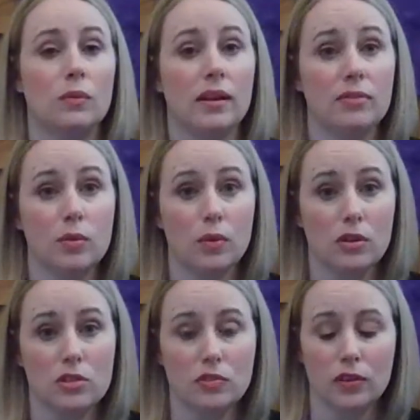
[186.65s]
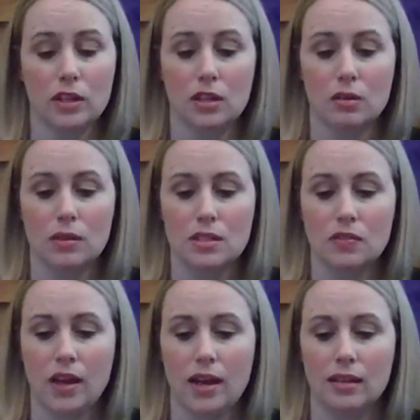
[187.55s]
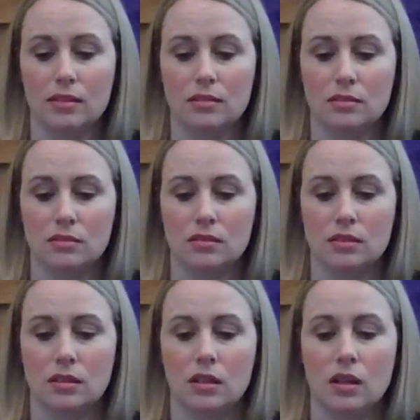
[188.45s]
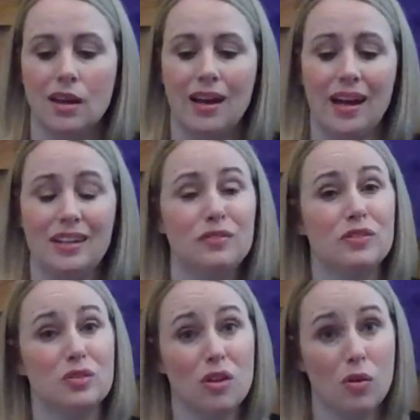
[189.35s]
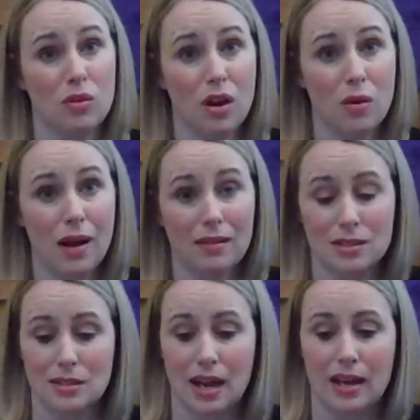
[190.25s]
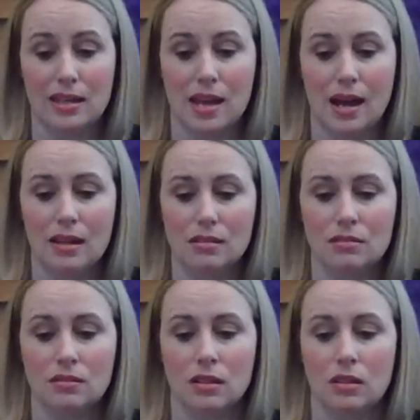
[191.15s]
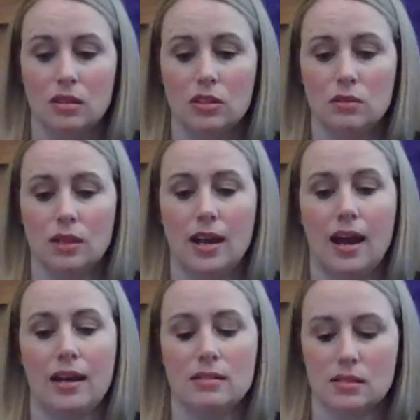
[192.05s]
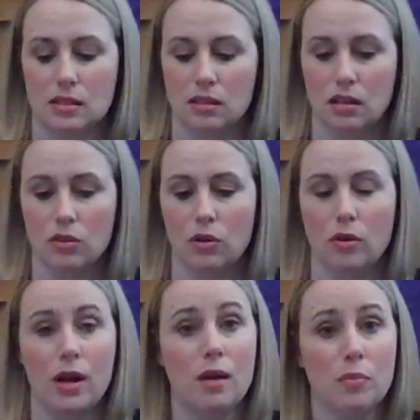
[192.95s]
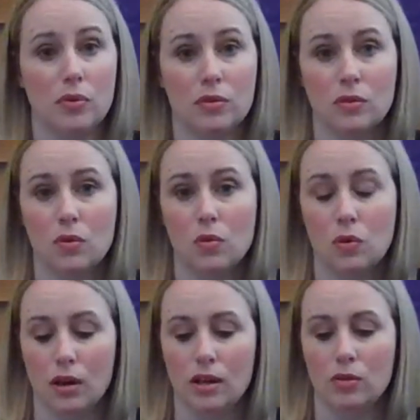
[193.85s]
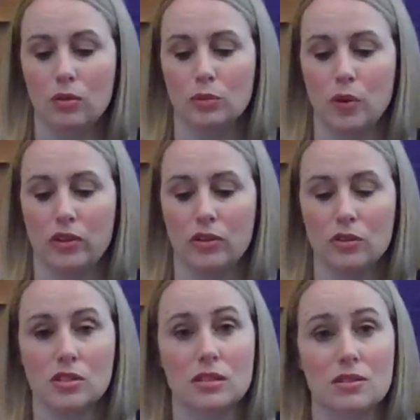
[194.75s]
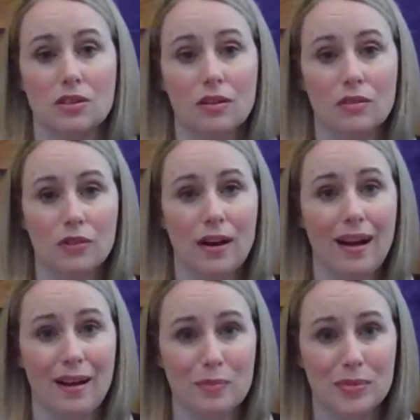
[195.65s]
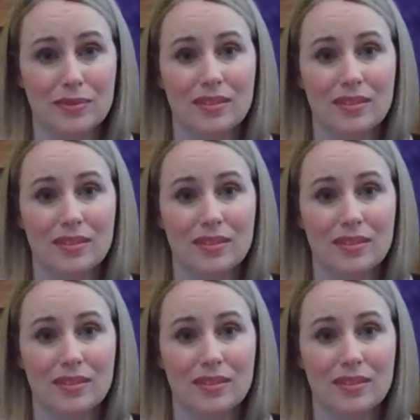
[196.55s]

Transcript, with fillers: Whatever works for you is fine. And if you don't know how to tie yet, you can ask a grown-up or an older brother or sister for help.